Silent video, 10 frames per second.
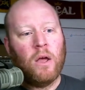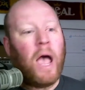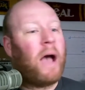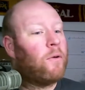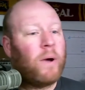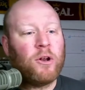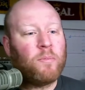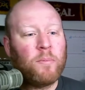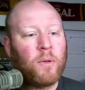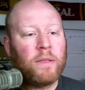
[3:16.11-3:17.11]
How do I know
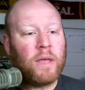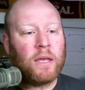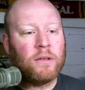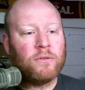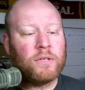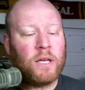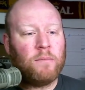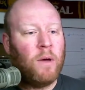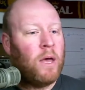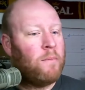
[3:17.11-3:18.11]
people on the Angular
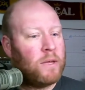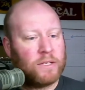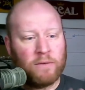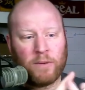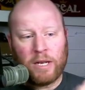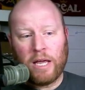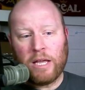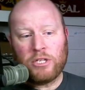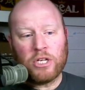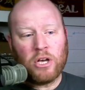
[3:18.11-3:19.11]
team? Because I've been to
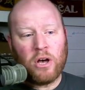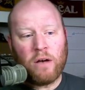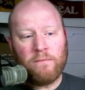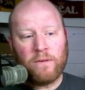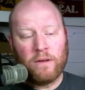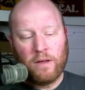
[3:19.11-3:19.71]
NGConf,